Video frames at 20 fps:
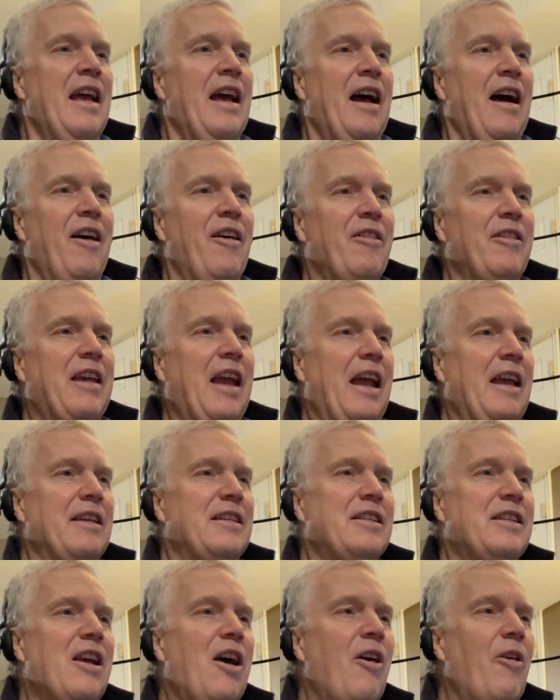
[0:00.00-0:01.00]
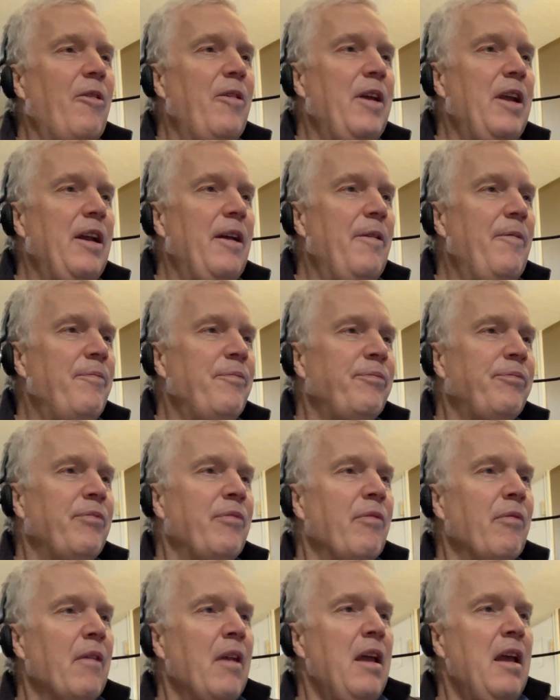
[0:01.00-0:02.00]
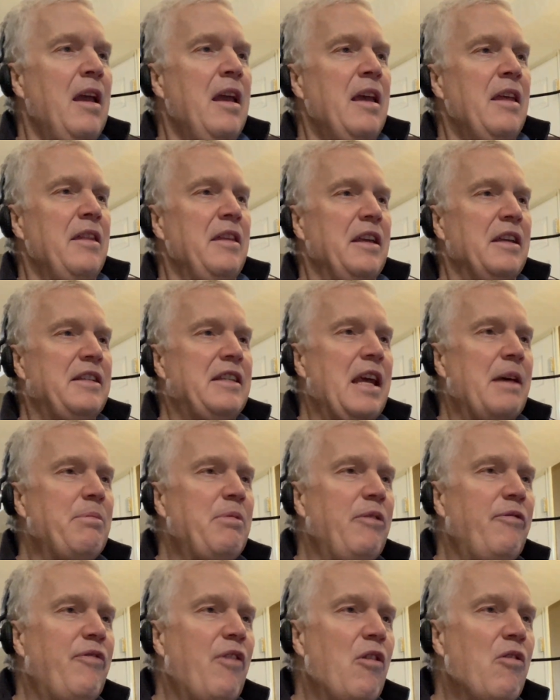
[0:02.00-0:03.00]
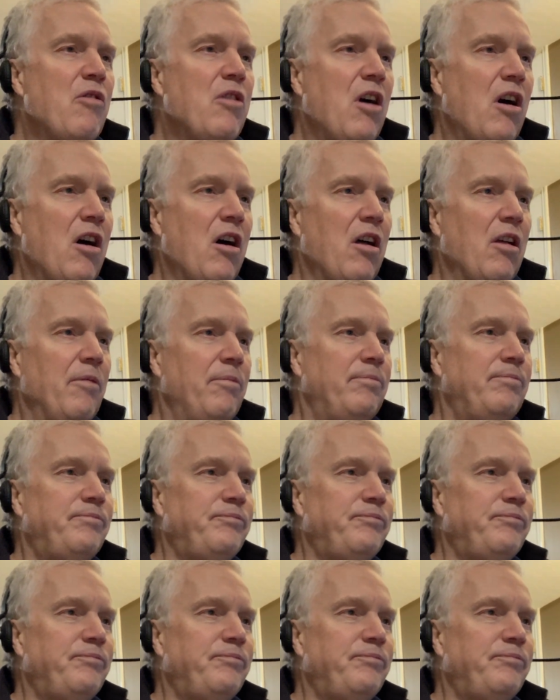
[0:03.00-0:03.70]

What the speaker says: Okay, so the attempted phone call.